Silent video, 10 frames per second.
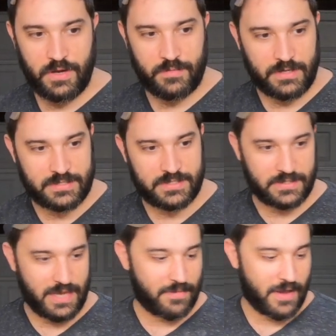I'm gonna
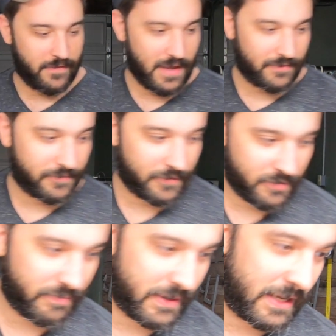slam on that for a
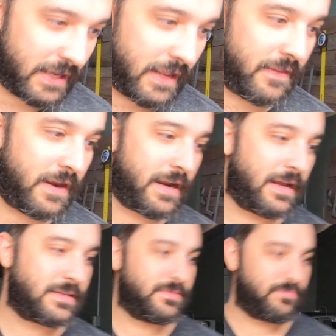little bit, and then I
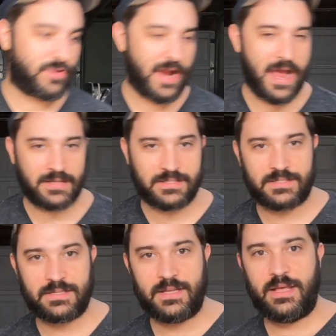got some
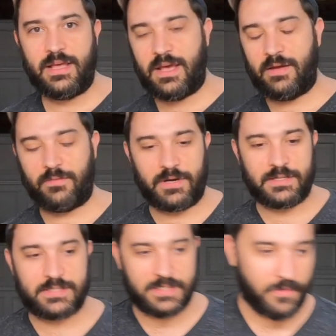brass, and we're
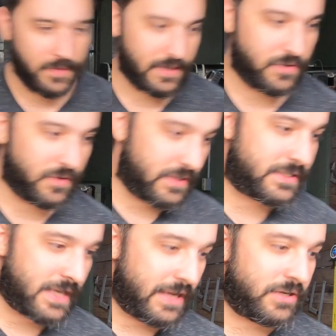gonna see what we can do to this
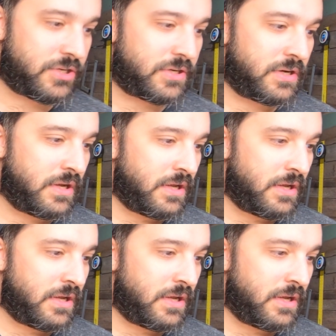edge.